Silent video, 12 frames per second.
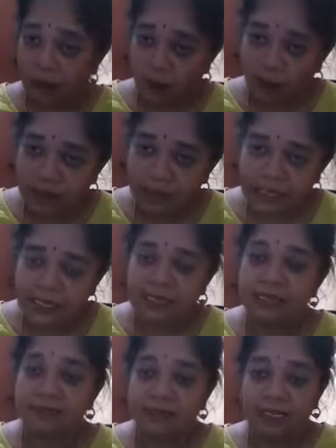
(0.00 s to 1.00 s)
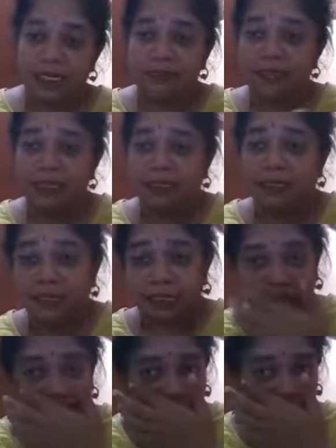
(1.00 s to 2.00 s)
All these things will be,
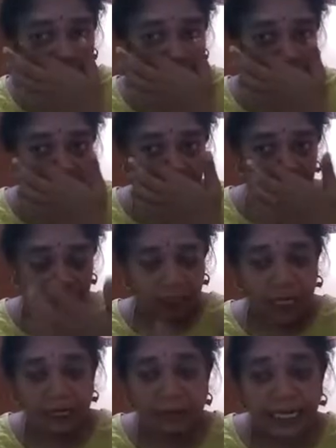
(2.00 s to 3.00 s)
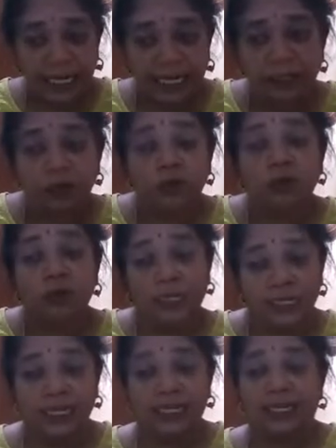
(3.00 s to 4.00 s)
uh, uh, I'll be telling you
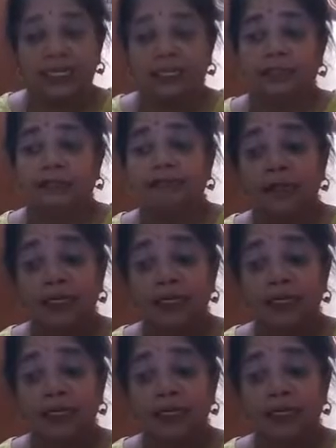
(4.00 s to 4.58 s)
little later.